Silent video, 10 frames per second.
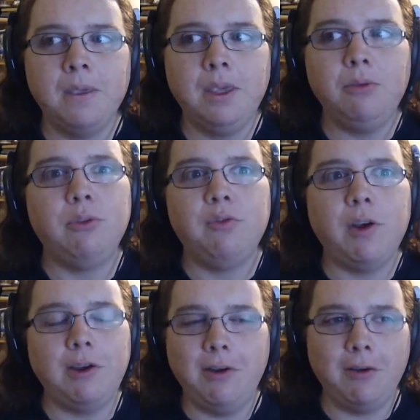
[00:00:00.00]
He was
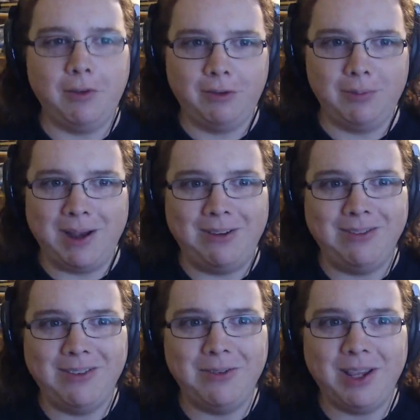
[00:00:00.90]
very nervous
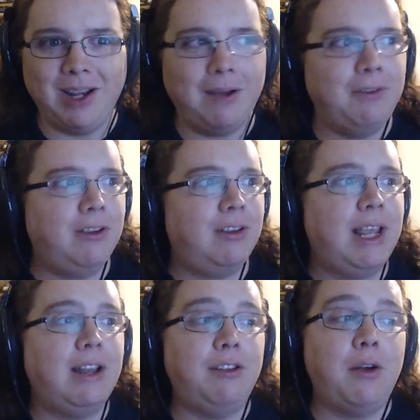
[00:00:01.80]
about doing it,
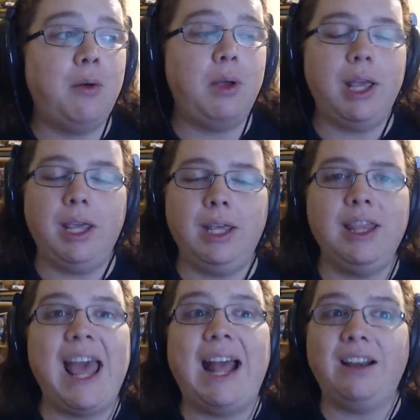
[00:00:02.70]
obviously. And so
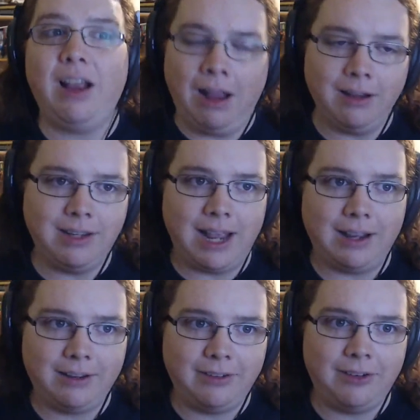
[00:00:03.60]
in that
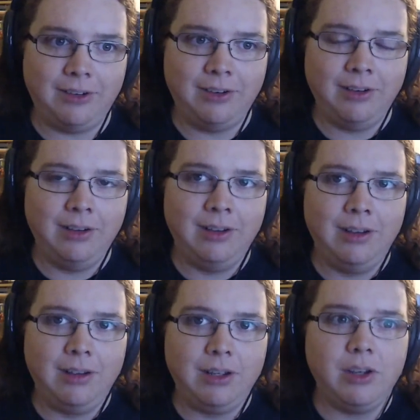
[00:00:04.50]
context,
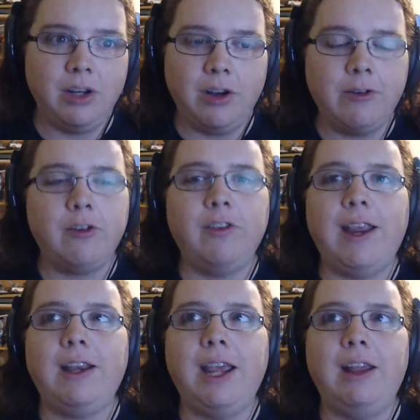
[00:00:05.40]
you can
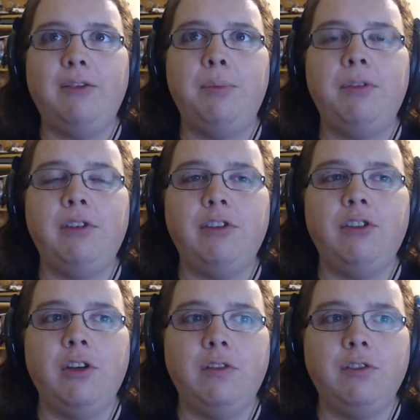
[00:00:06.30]
understand Ken's
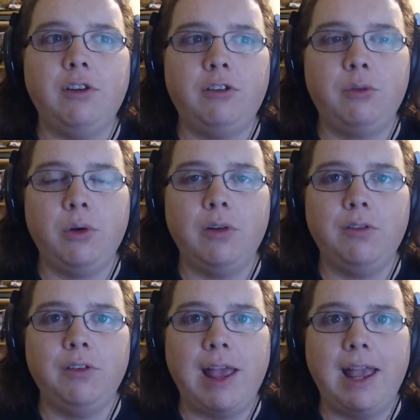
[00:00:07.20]
position of just sort
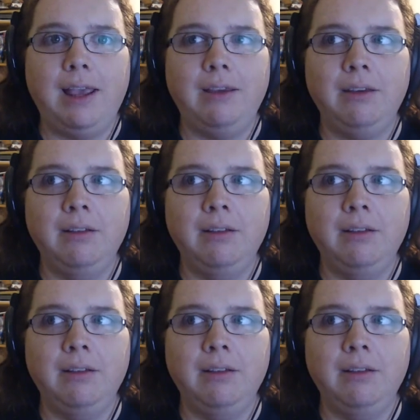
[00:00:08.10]
of saying,